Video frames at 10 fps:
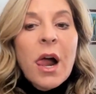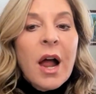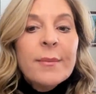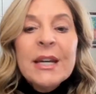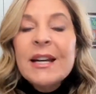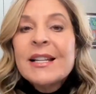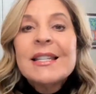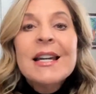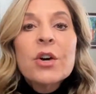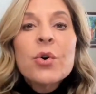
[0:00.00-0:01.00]
It's an
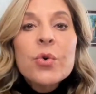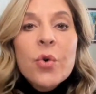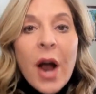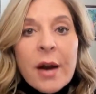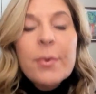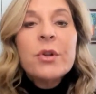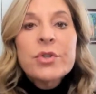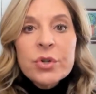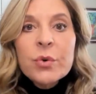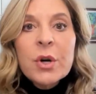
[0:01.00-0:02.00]
incredible
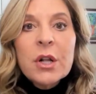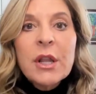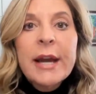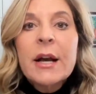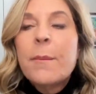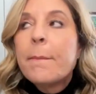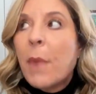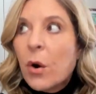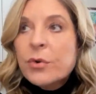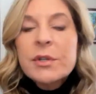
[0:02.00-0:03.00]
tool. Like
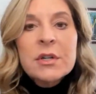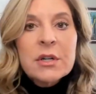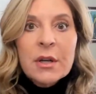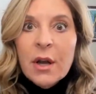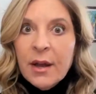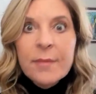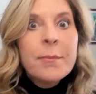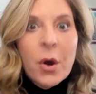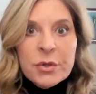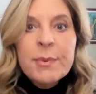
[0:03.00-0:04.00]
most
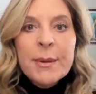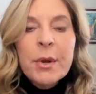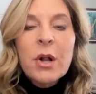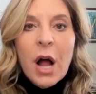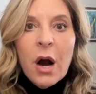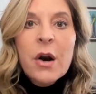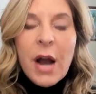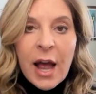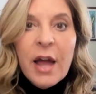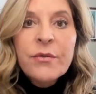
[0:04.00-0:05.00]
people are
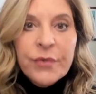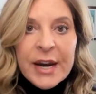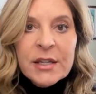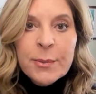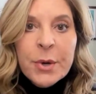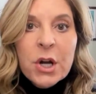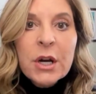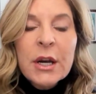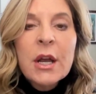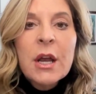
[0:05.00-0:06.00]
on Facebook
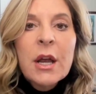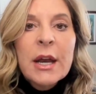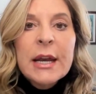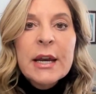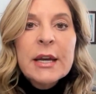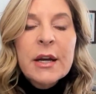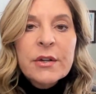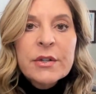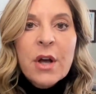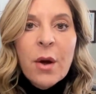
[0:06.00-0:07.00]
in
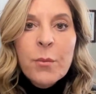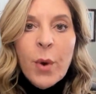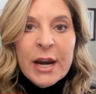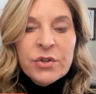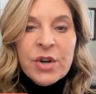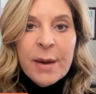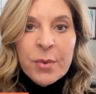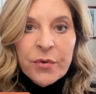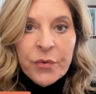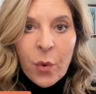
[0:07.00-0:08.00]
some way, shape, or
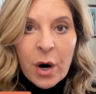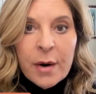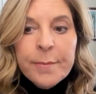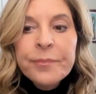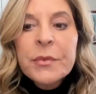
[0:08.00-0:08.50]
form.